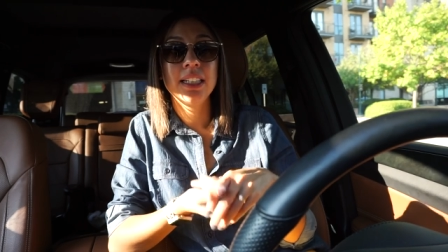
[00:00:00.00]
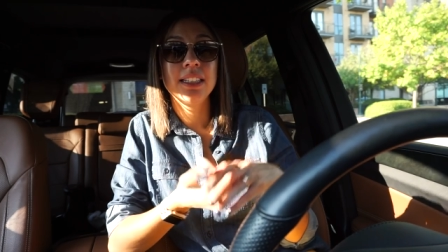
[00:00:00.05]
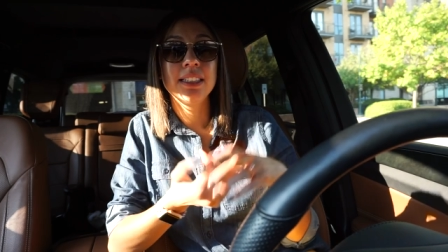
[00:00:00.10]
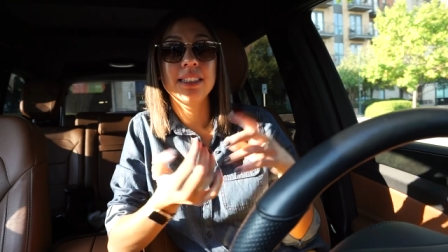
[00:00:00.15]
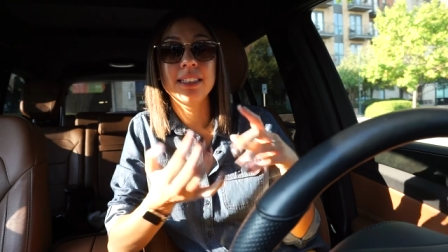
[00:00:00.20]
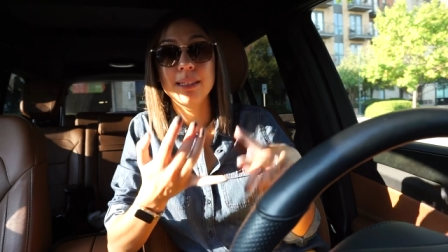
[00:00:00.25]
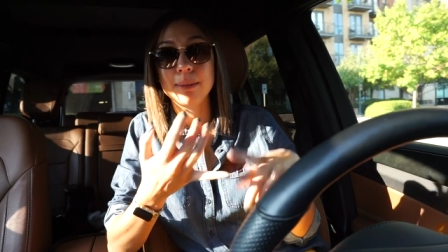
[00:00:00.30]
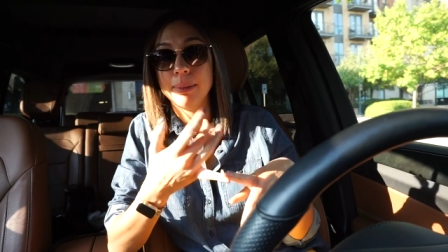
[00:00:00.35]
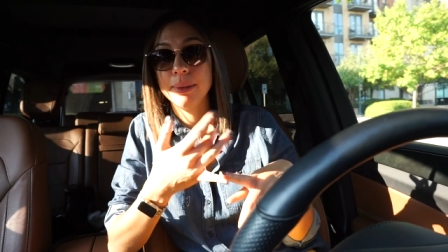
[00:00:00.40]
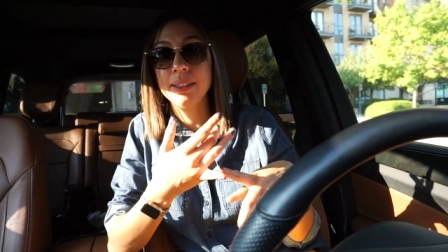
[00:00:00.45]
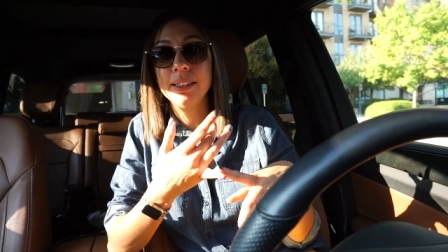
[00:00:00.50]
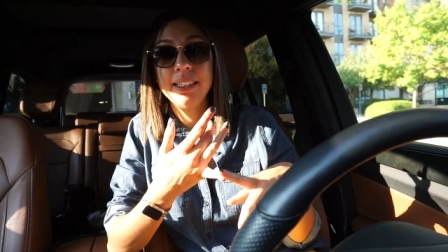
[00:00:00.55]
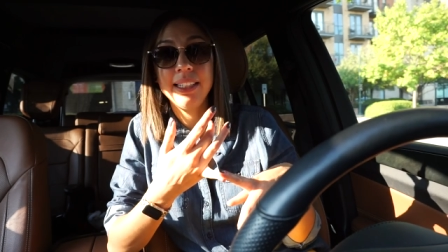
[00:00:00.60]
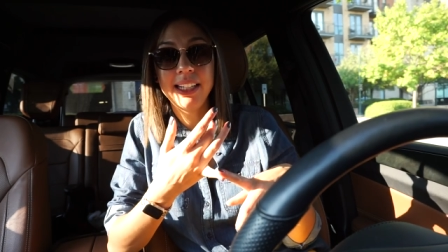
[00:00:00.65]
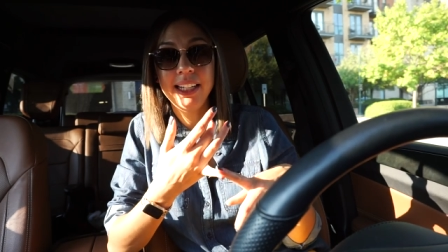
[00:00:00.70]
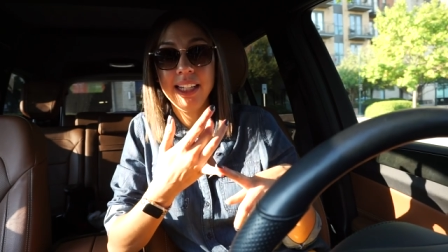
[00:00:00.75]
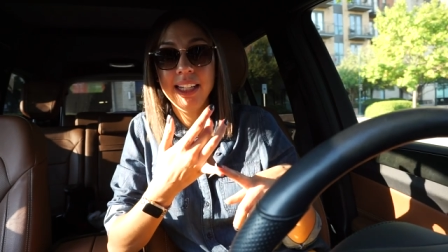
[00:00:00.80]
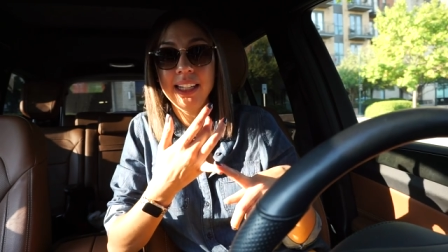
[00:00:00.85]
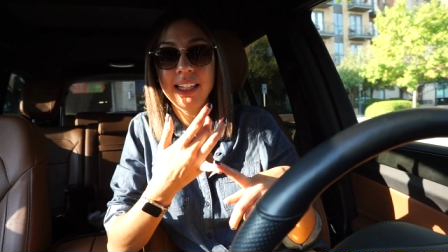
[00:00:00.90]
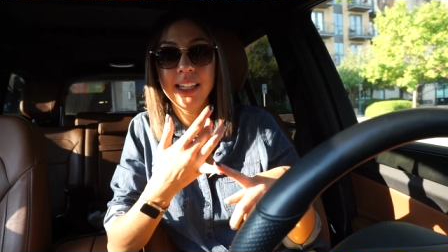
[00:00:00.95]

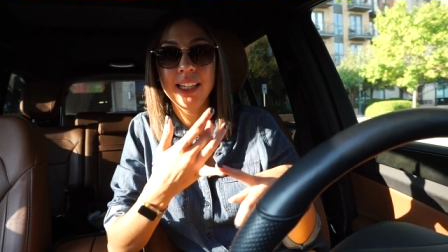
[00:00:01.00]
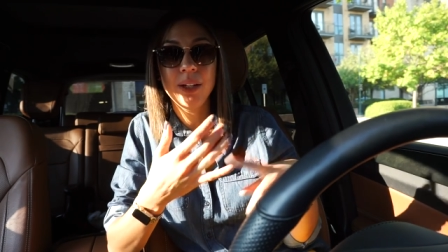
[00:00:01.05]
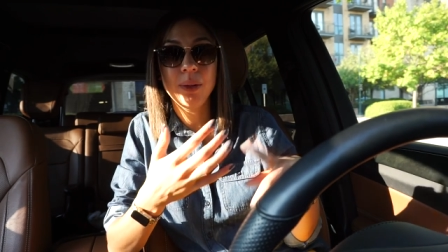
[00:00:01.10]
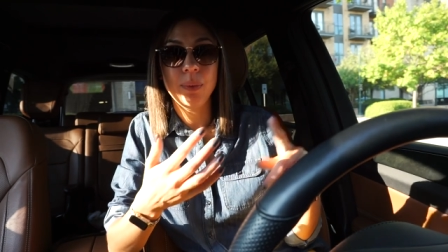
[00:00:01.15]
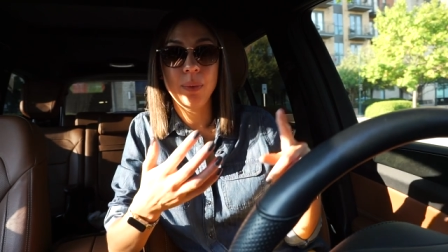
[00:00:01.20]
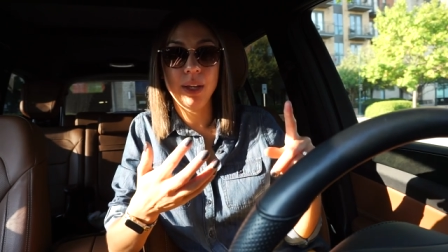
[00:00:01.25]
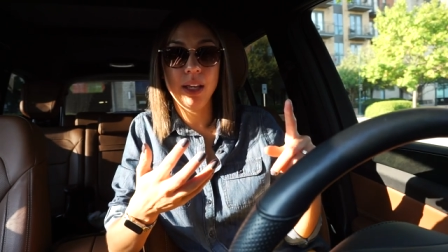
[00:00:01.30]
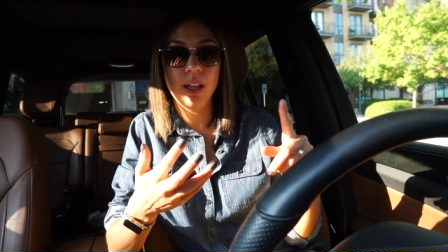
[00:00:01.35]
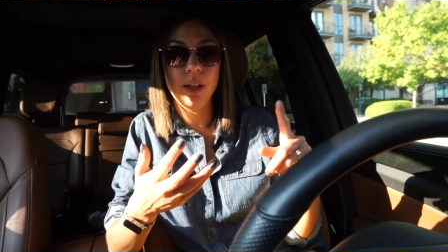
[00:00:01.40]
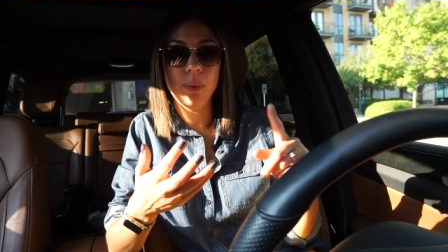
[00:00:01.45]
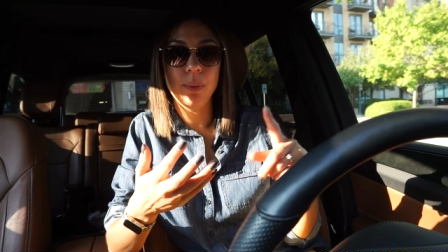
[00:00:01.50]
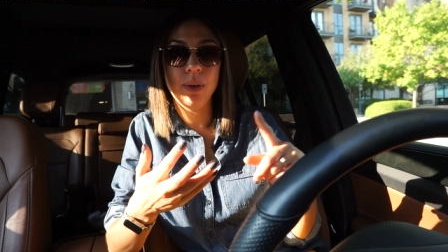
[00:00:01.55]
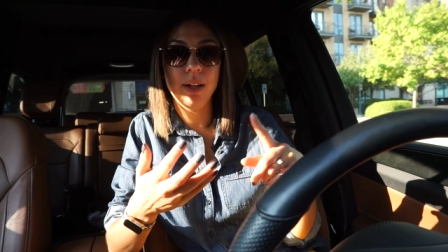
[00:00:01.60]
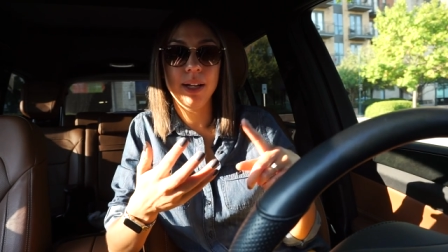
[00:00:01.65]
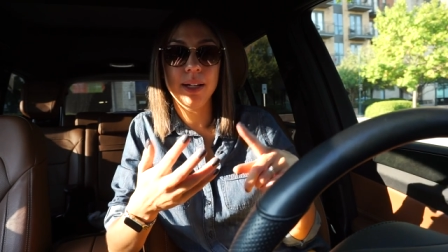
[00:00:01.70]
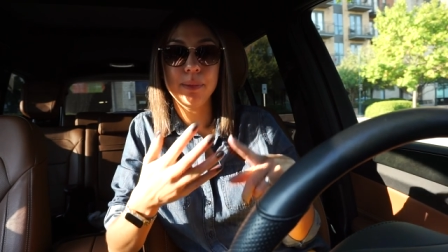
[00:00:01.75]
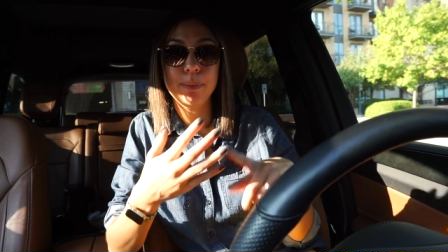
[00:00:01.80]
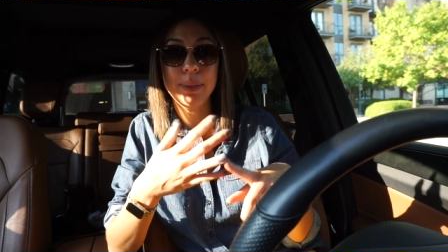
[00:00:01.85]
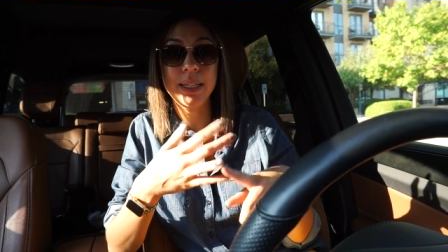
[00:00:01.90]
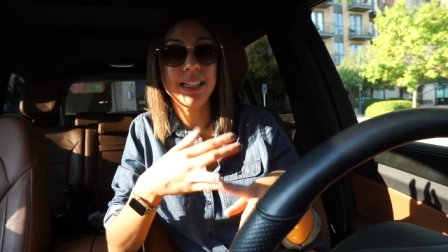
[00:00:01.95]
stability, we all
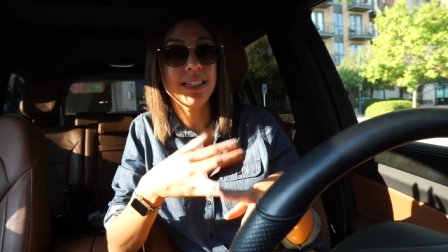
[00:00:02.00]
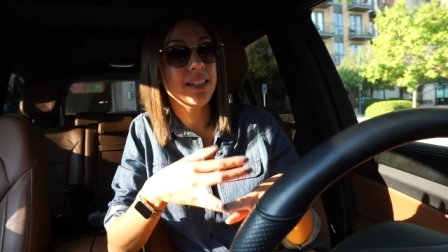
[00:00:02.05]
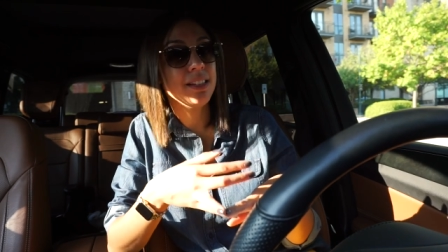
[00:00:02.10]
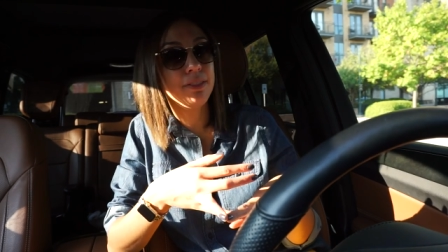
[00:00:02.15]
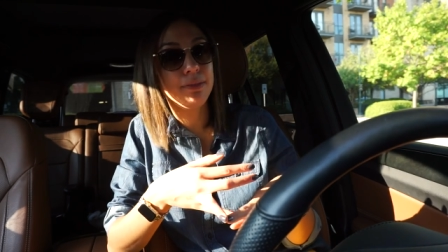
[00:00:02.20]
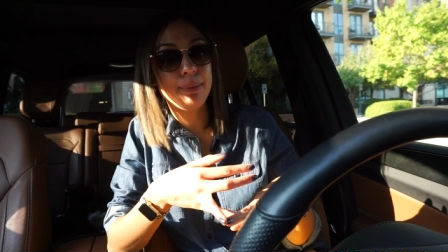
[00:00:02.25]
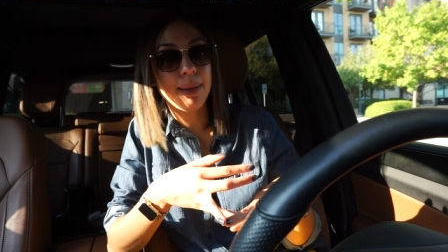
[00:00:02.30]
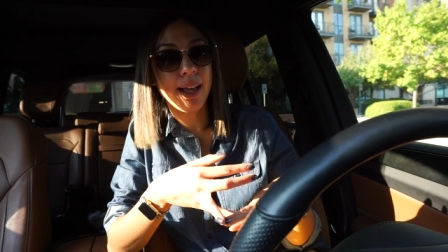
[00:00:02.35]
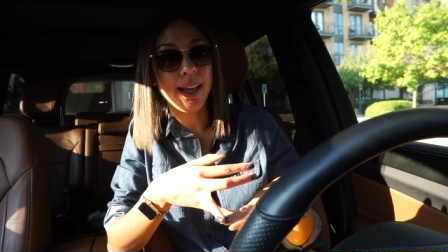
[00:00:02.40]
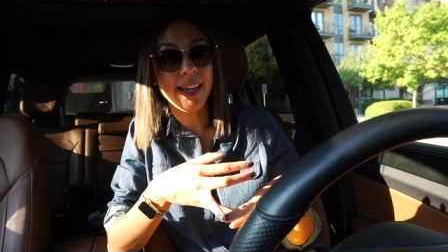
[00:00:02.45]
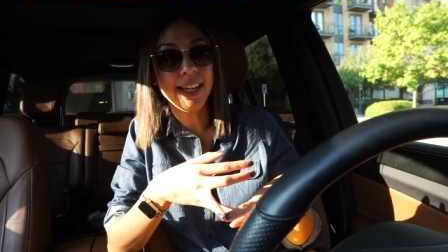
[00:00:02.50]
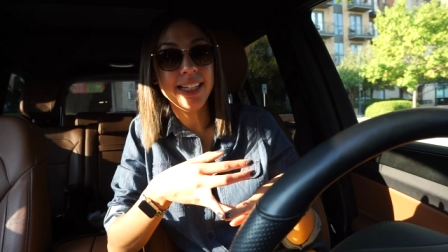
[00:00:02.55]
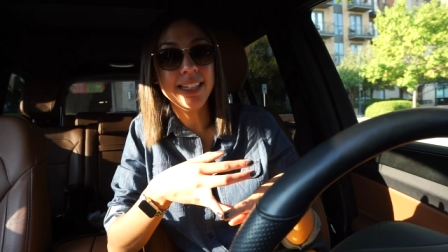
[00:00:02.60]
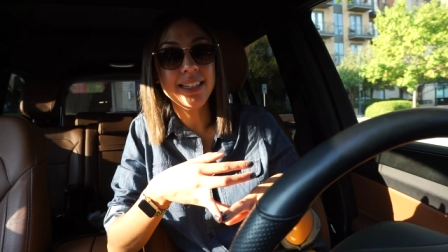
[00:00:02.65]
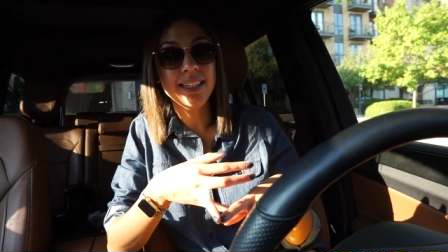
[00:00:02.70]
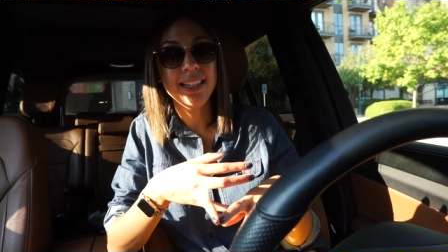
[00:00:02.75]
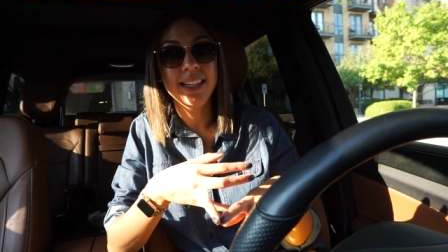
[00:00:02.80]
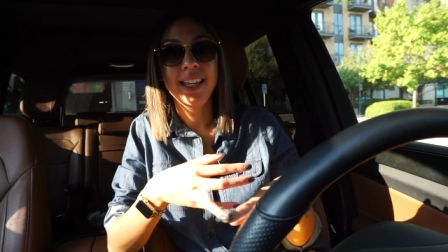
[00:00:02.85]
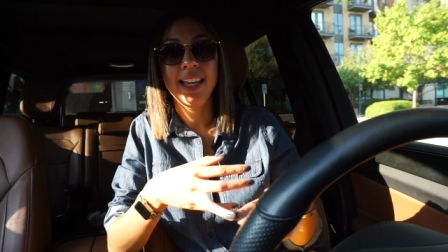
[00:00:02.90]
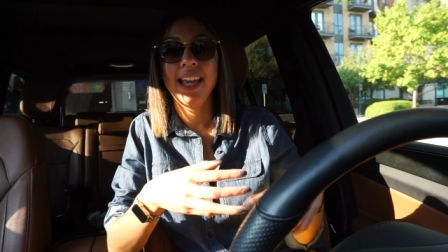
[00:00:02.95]
want peace of
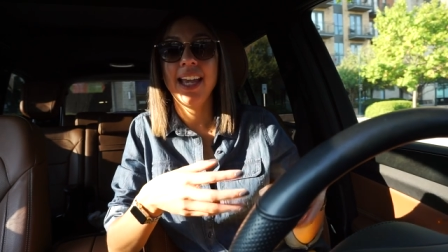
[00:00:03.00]
mind,